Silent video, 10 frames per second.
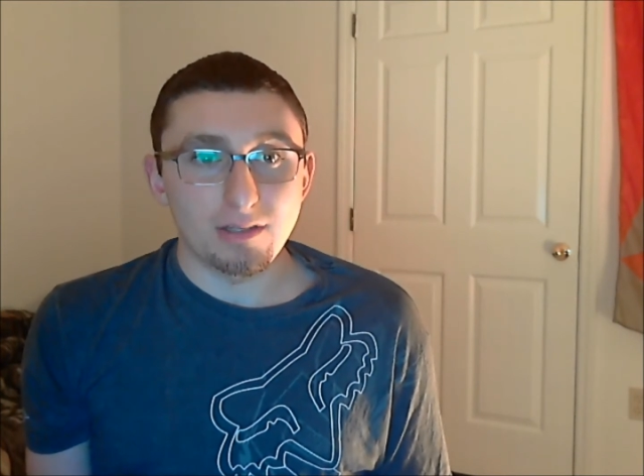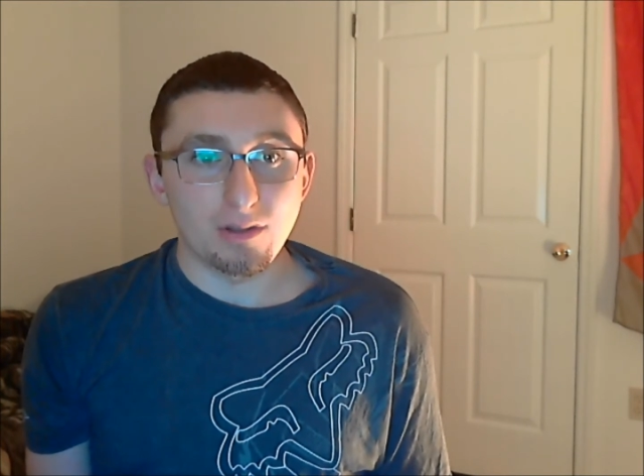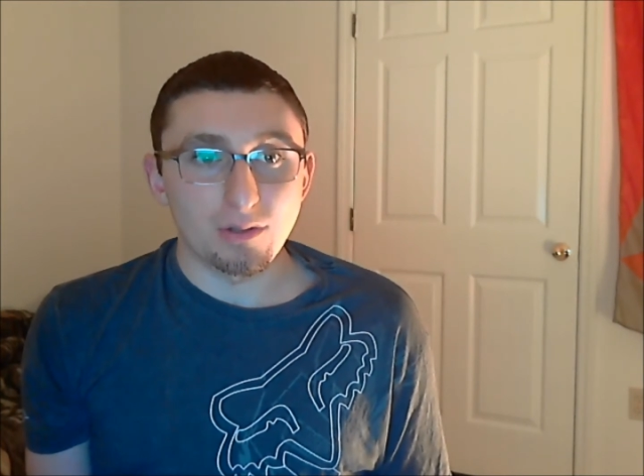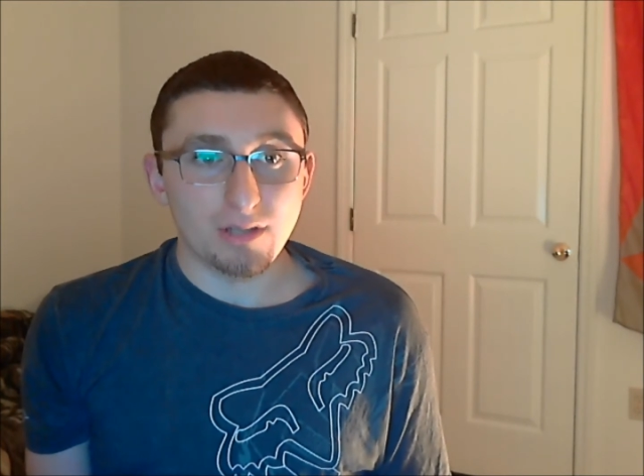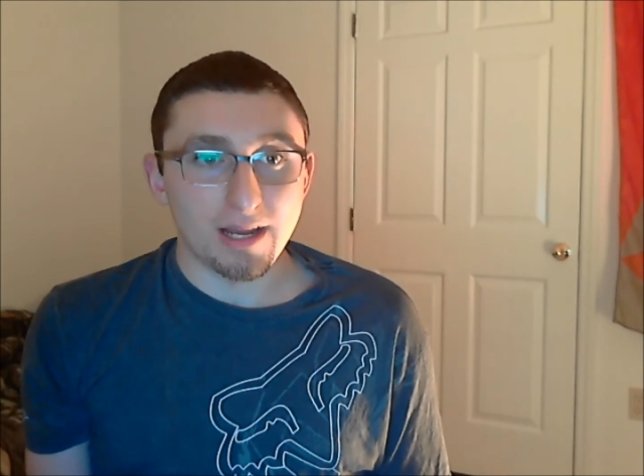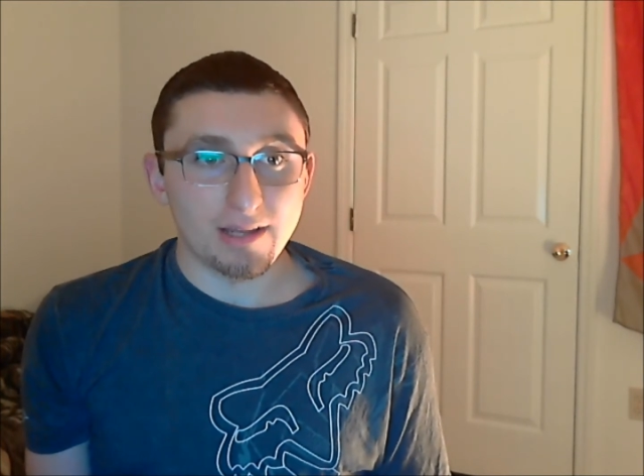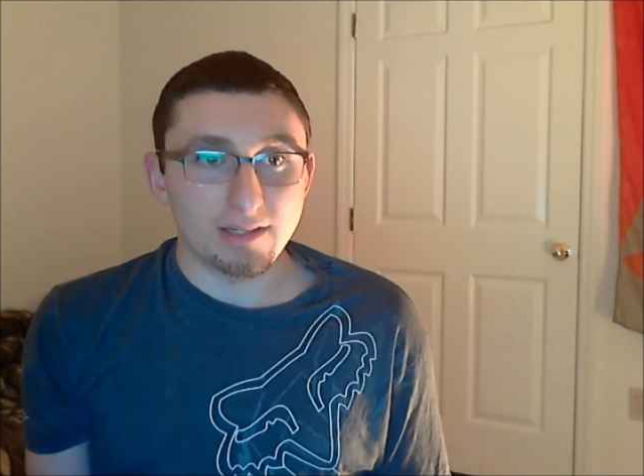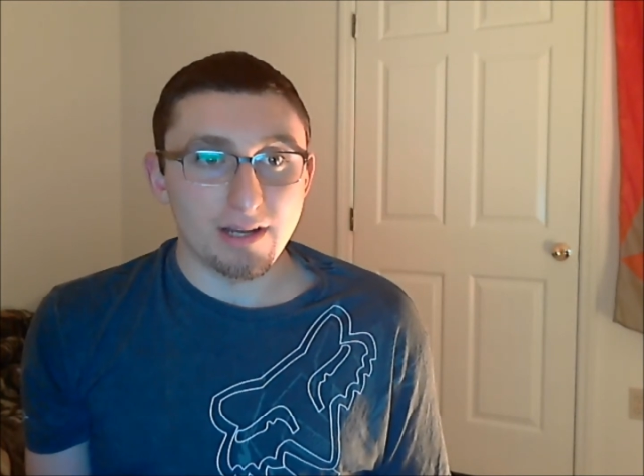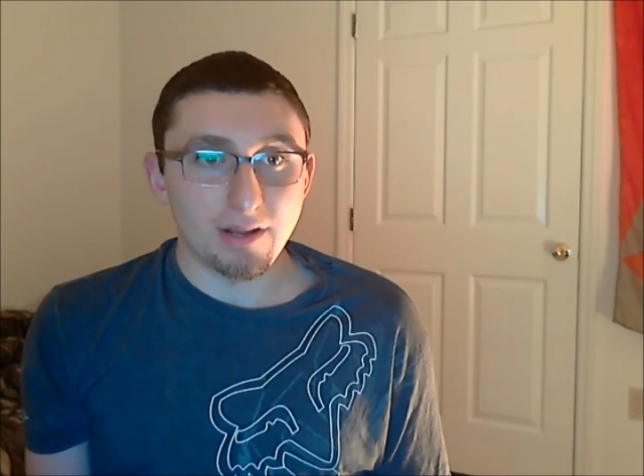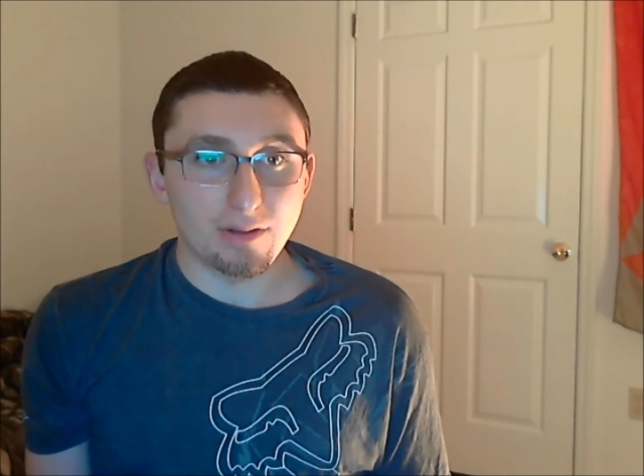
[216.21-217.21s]
Those kind of
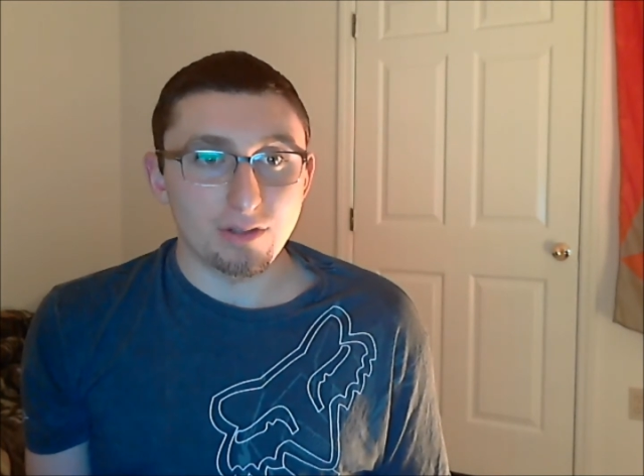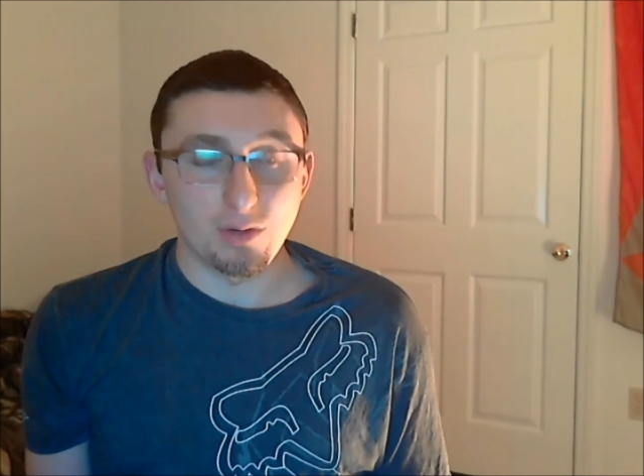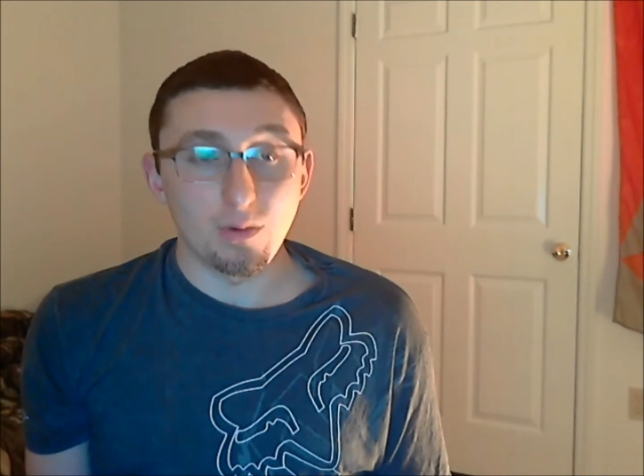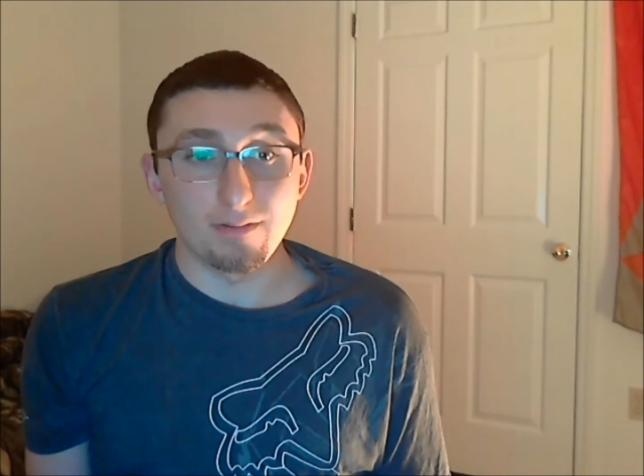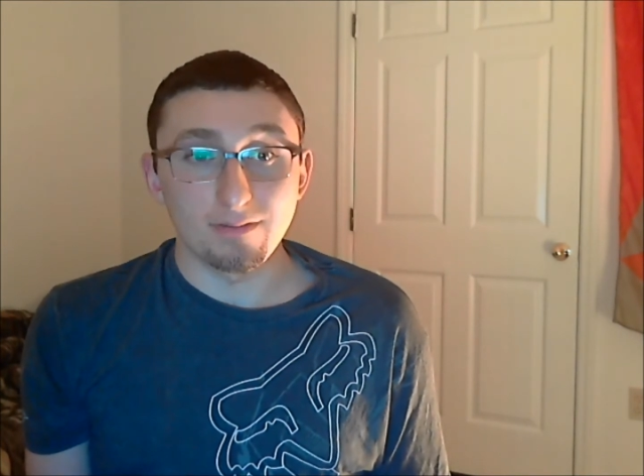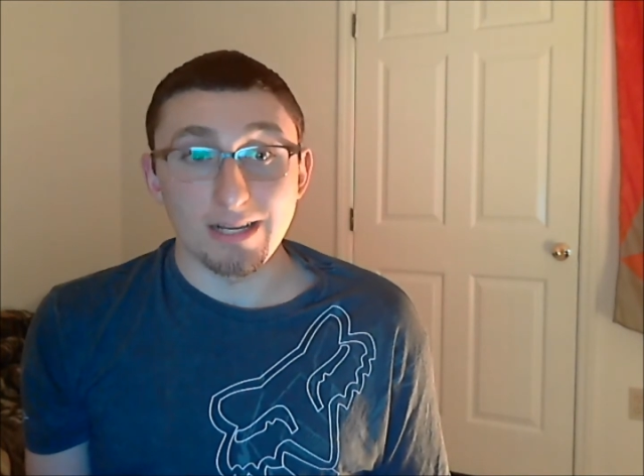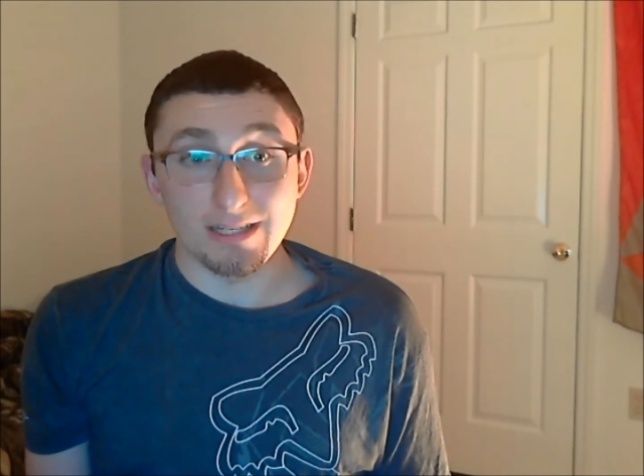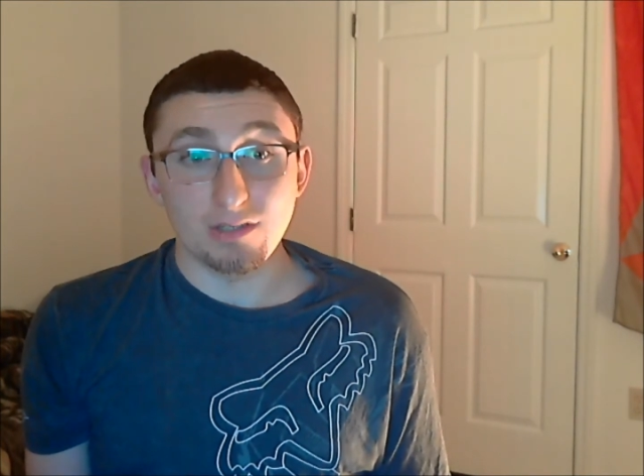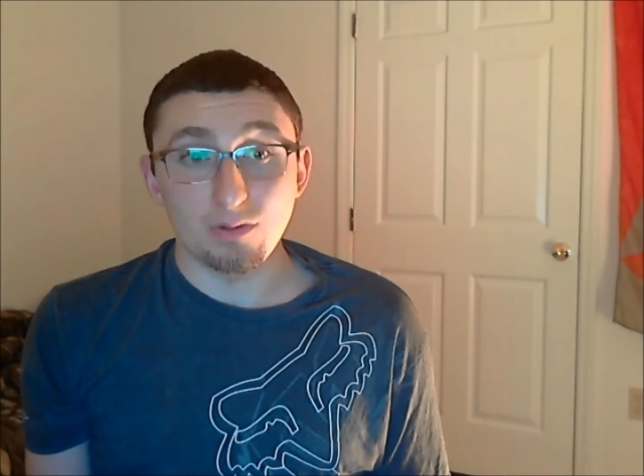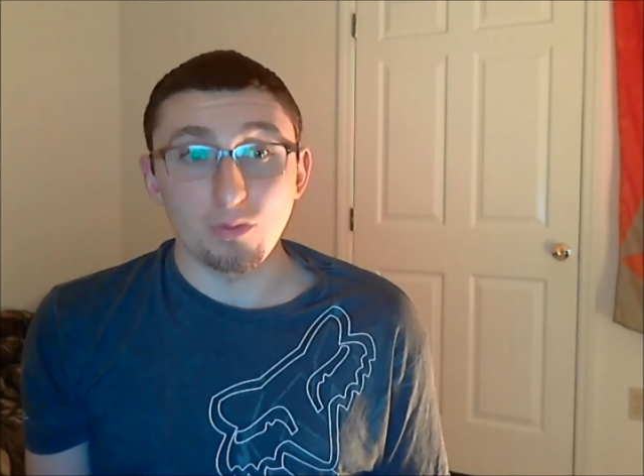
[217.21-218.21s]
scenarios, you want
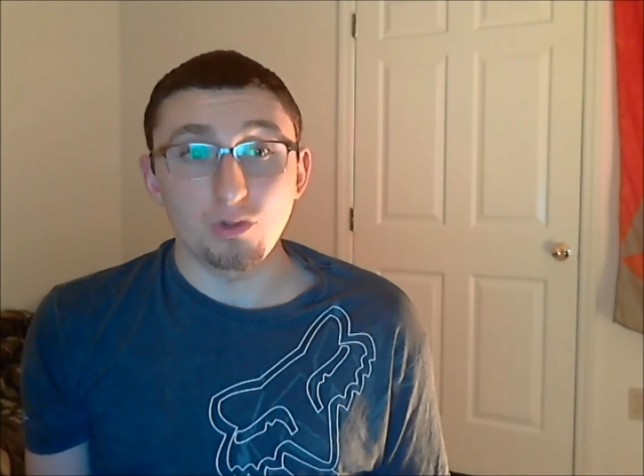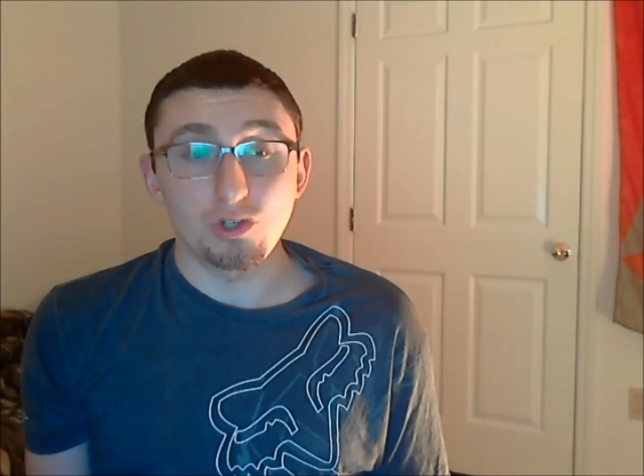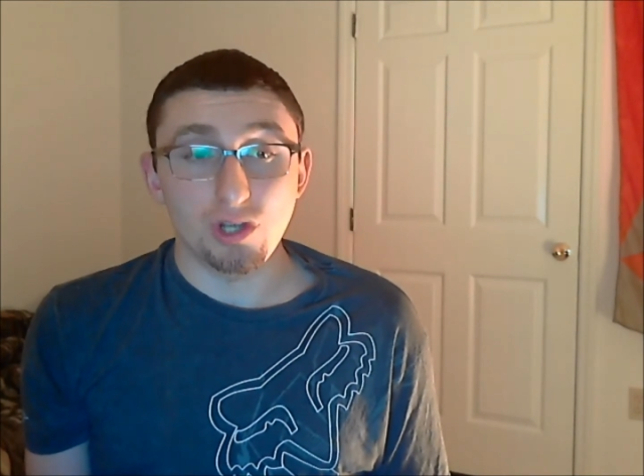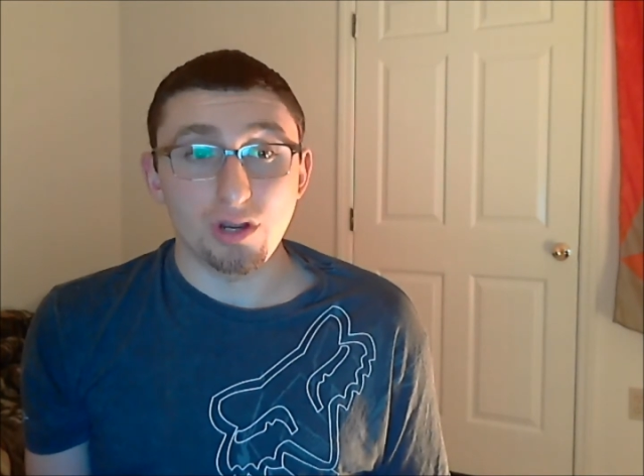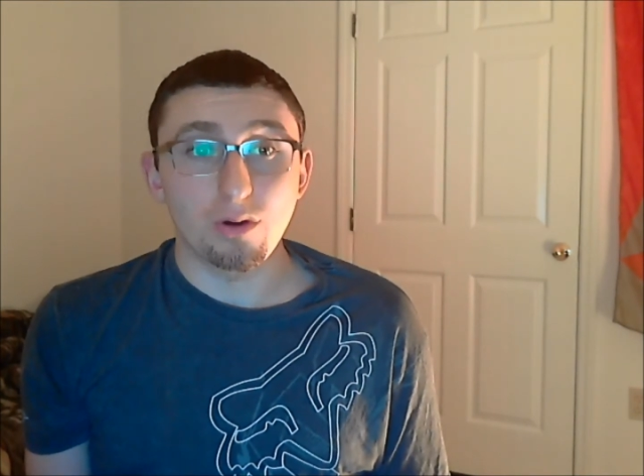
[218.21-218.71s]
less shear,